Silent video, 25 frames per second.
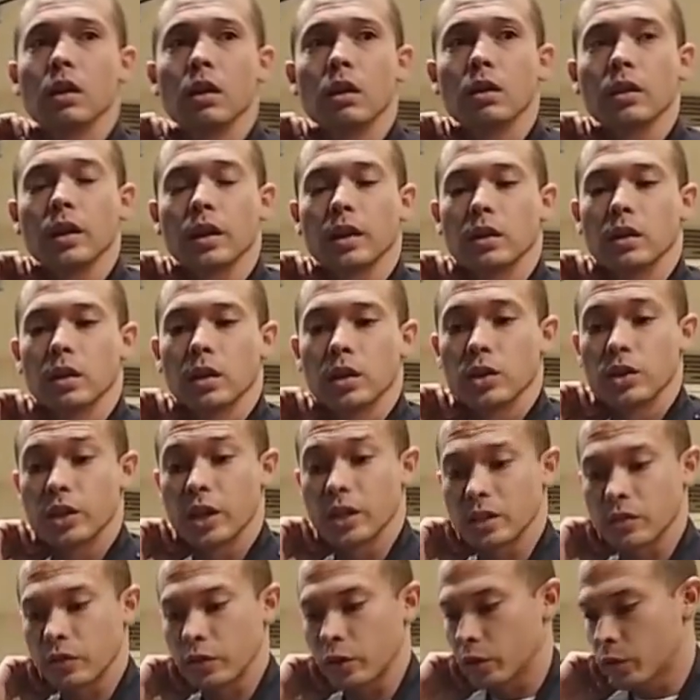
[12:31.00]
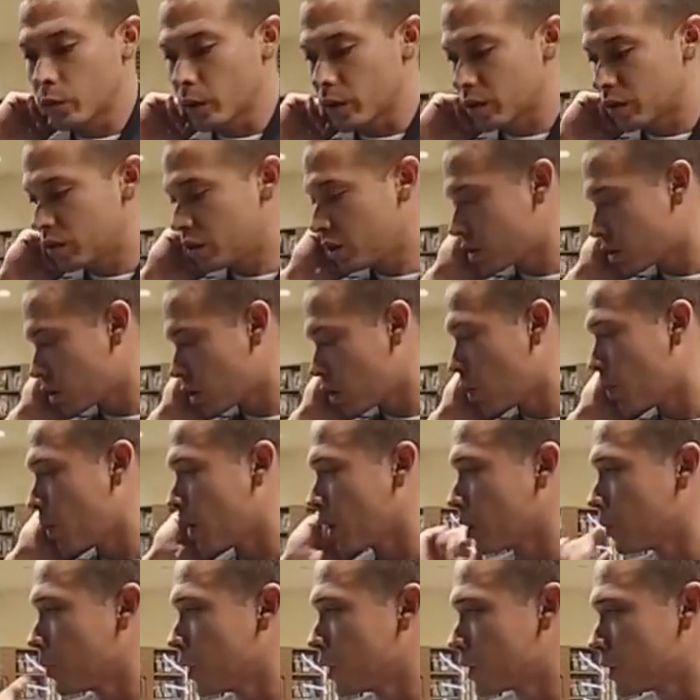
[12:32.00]
Okay. You guys have any questions? You guys can go about
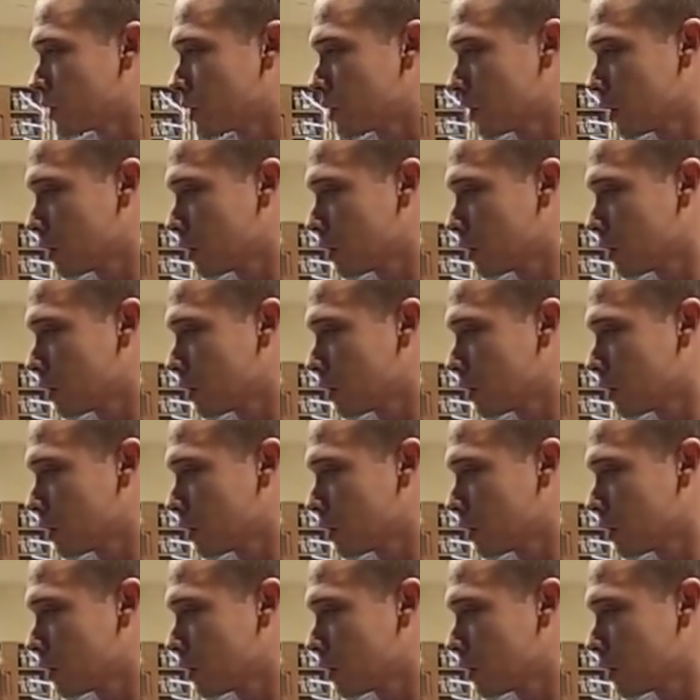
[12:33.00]
your business